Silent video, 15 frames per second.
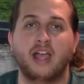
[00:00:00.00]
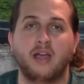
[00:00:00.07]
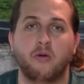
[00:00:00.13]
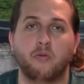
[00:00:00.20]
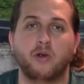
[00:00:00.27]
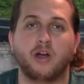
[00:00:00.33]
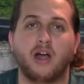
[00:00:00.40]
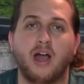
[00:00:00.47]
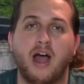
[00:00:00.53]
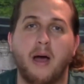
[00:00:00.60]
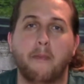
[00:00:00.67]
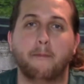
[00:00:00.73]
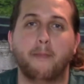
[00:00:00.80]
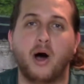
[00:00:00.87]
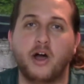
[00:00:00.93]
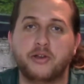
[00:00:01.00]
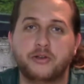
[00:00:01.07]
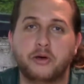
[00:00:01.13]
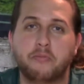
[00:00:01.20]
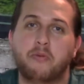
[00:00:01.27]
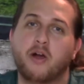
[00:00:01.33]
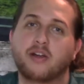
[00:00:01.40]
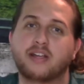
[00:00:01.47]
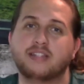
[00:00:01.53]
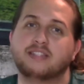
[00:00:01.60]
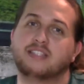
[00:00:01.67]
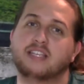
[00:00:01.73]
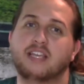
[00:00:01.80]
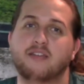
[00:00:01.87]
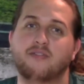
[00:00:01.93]
We're at
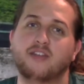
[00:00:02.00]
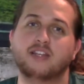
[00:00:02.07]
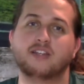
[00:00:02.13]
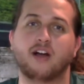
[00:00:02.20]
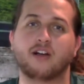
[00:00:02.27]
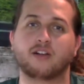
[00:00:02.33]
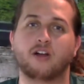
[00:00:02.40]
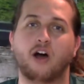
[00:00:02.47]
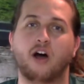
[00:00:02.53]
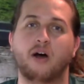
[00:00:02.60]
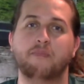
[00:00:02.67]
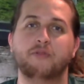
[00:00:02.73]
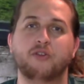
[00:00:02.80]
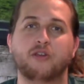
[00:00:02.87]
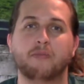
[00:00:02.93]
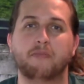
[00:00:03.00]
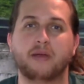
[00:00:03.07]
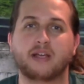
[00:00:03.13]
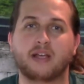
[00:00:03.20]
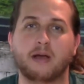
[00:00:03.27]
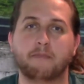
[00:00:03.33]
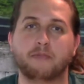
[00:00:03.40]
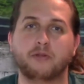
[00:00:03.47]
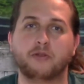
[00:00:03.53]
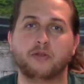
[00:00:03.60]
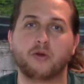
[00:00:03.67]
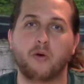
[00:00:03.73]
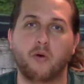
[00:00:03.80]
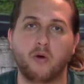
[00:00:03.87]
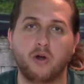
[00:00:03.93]
mondomarkettv.com. You can pick up
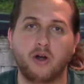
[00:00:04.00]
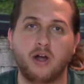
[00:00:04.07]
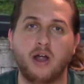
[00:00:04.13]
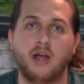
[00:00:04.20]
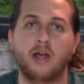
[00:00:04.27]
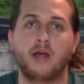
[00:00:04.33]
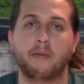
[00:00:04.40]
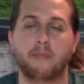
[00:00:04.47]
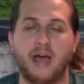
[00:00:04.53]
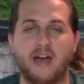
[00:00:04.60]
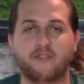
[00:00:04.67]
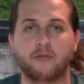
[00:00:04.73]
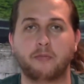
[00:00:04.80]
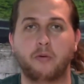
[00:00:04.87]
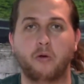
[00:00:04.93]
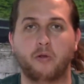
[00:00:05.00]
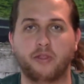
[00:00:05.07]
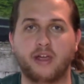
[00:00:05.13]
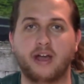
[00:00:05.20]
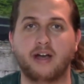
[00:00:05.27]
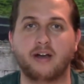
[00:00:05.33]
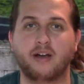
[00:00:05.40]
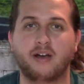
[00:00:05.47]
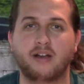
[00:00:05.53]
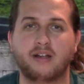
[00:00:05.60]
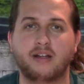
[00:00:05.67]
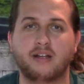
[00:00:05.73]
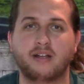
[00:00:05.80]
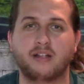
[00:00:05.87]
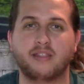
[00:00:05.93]
your Paverpol there.
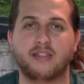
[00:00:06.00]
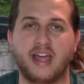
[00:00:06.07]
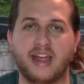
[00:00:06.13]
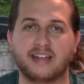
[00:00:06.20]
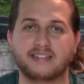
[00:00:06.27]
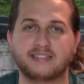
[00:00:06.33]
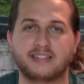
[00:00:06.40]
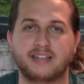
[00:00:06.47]
Thanks.